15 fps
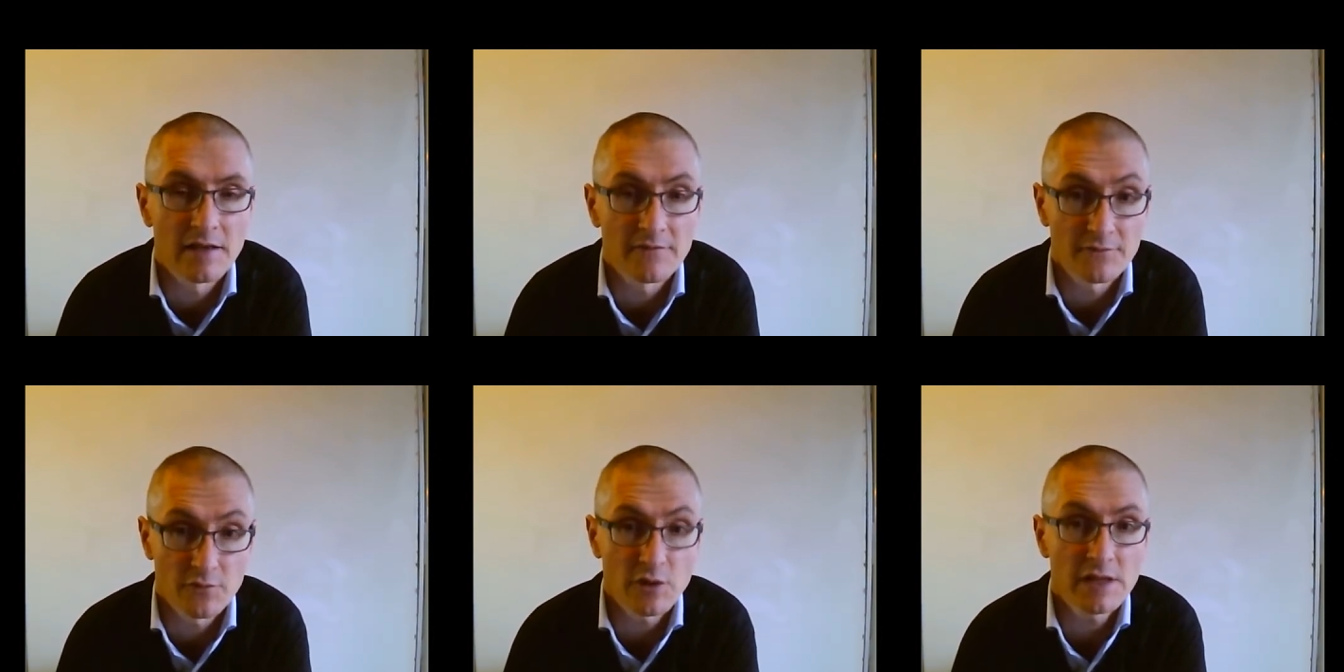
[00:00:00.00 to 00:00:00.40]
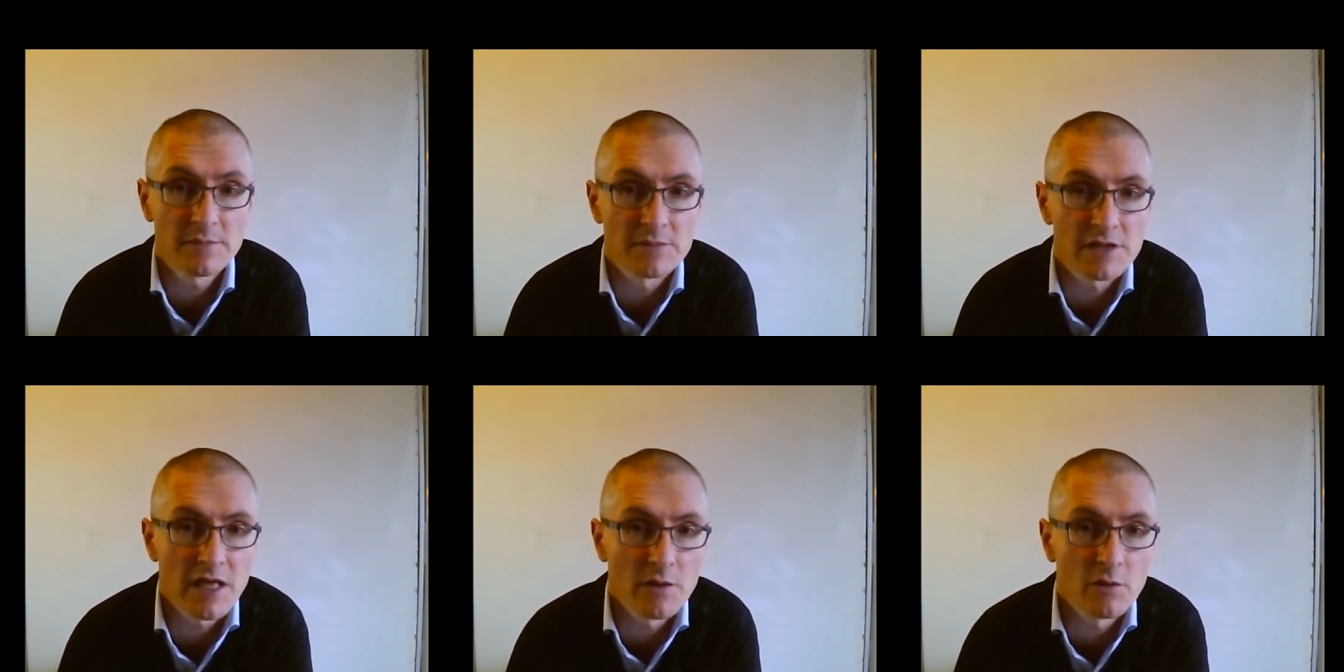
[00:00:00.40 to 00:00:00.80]
freedom
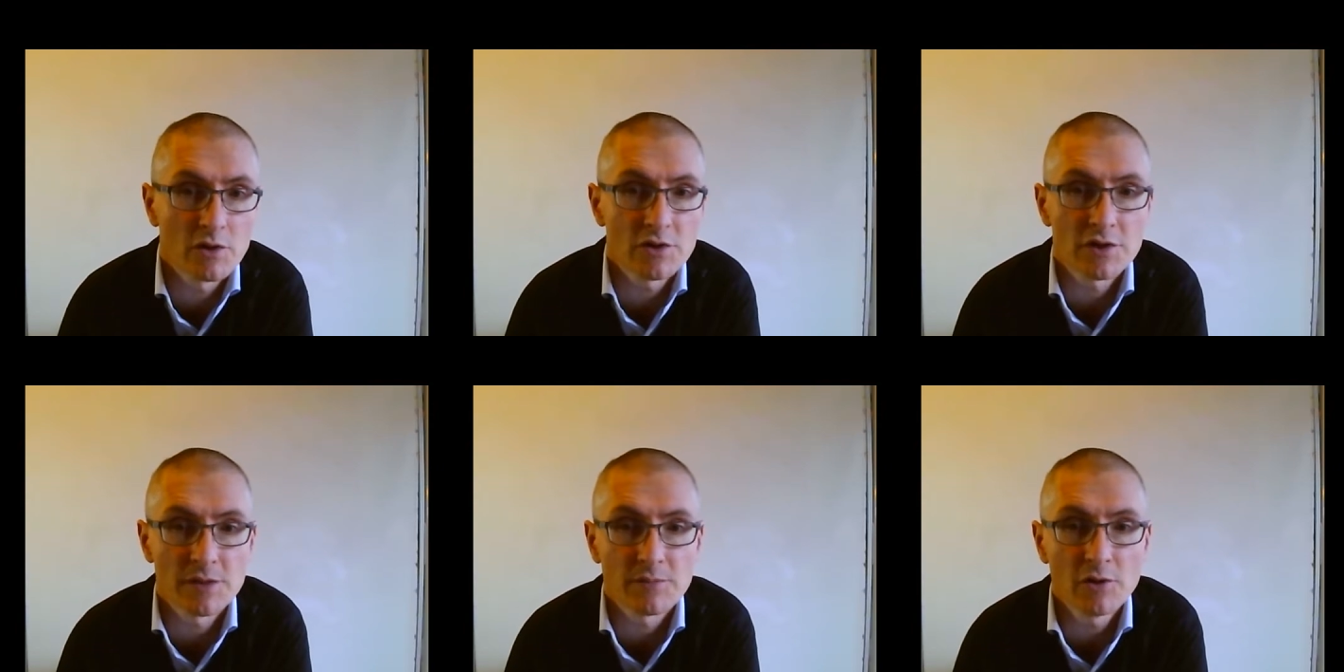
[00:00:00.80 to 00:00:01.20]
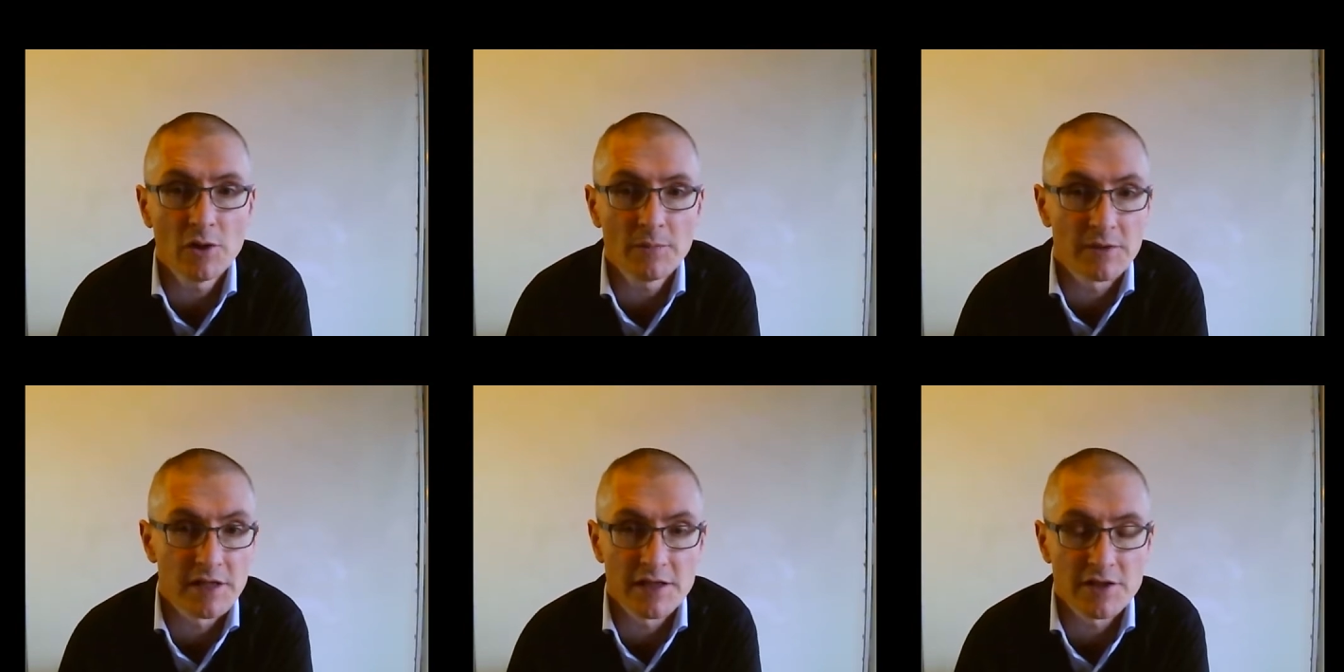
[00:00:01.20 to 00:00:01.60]
to go onto the
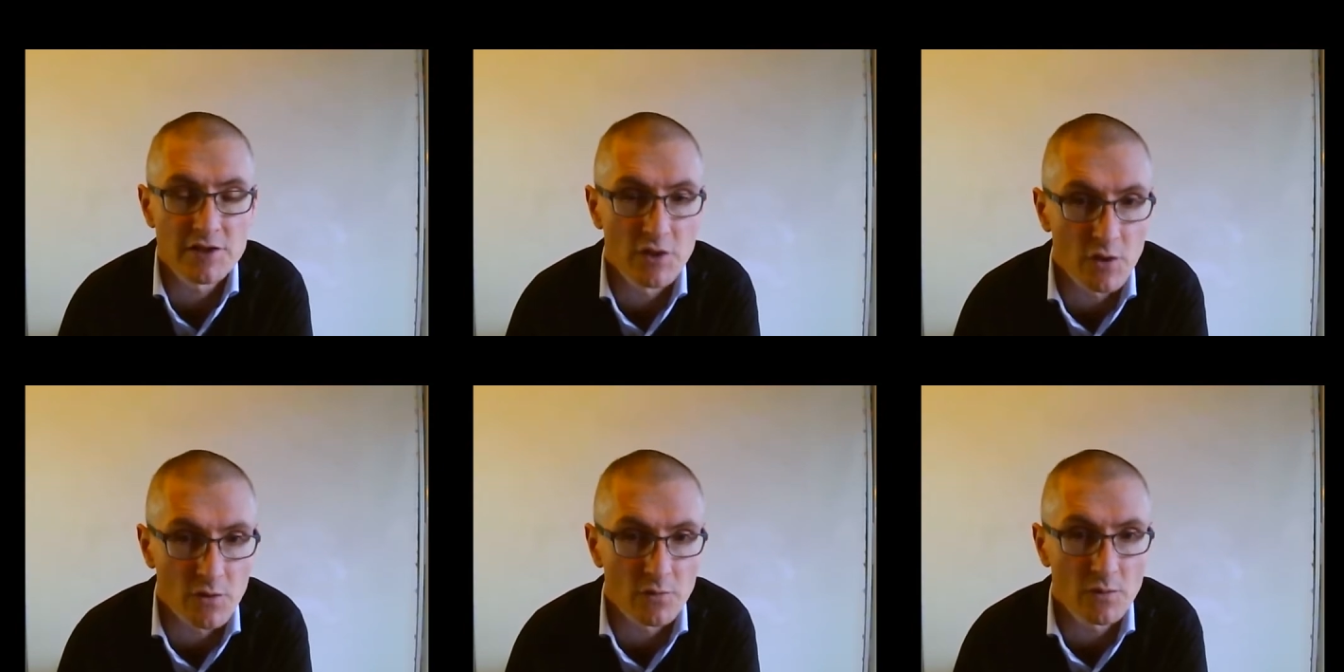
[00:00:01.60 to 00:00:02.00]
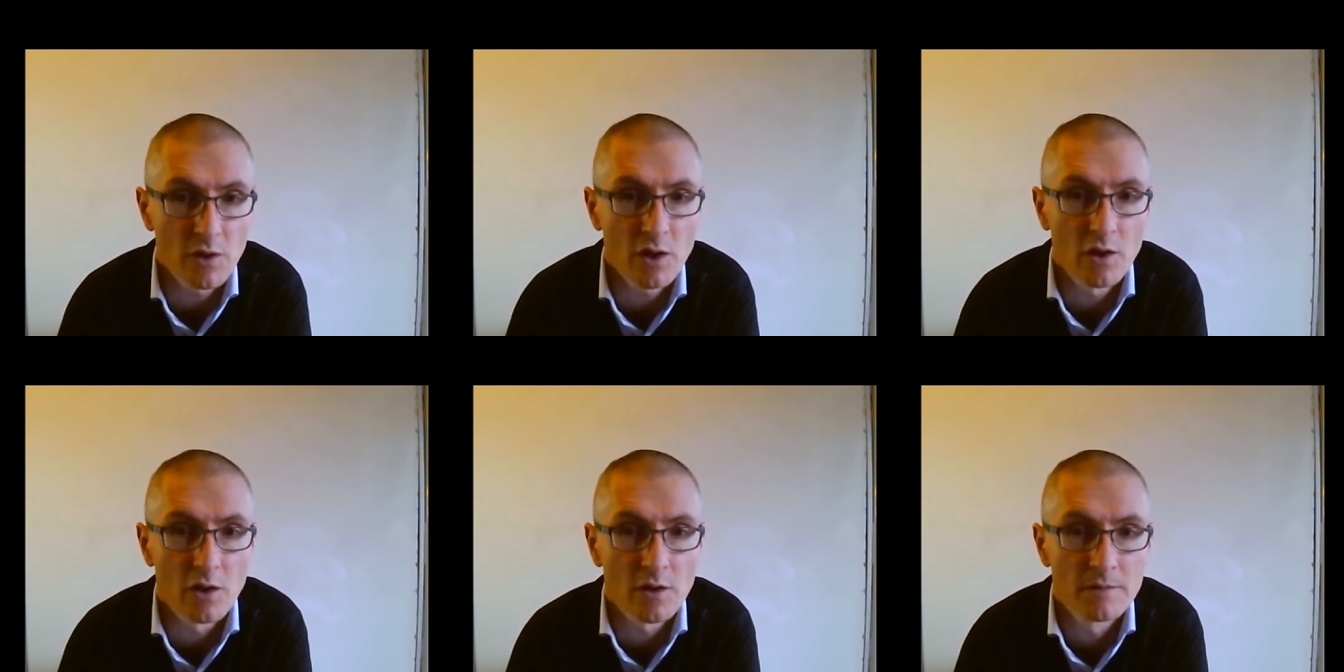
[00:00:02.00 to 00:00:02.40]
property. It's not a
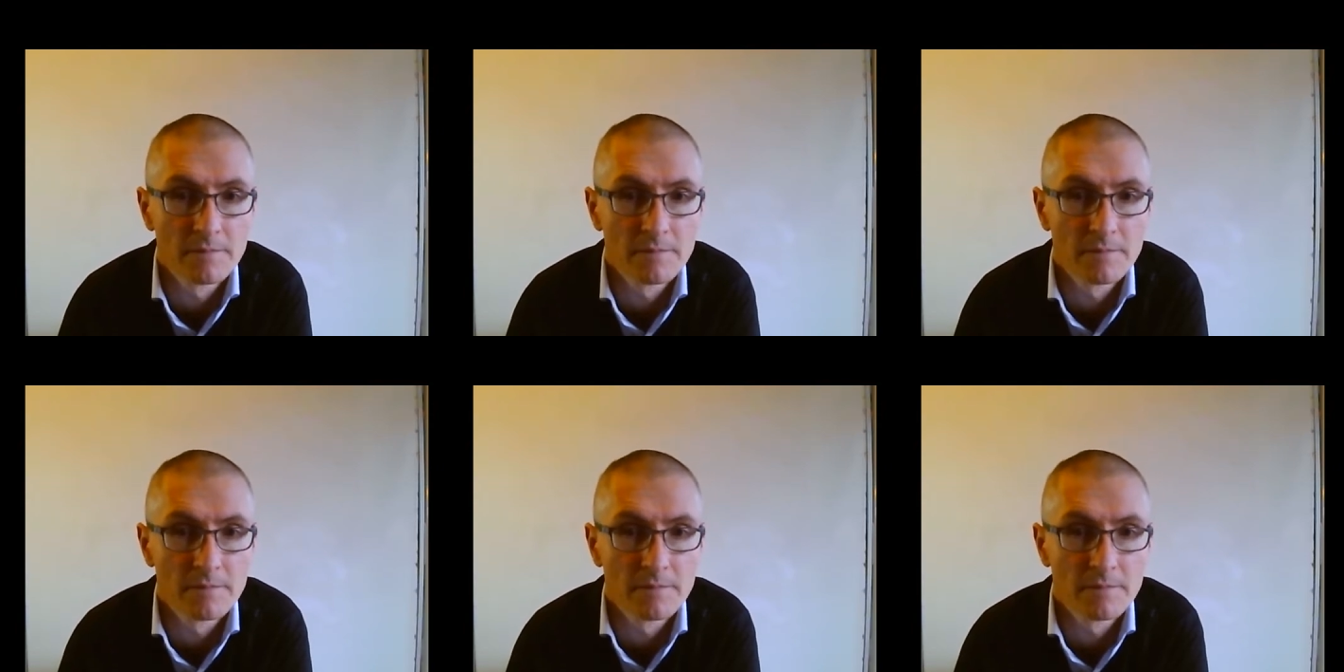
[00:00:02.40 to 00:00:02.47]
wrong.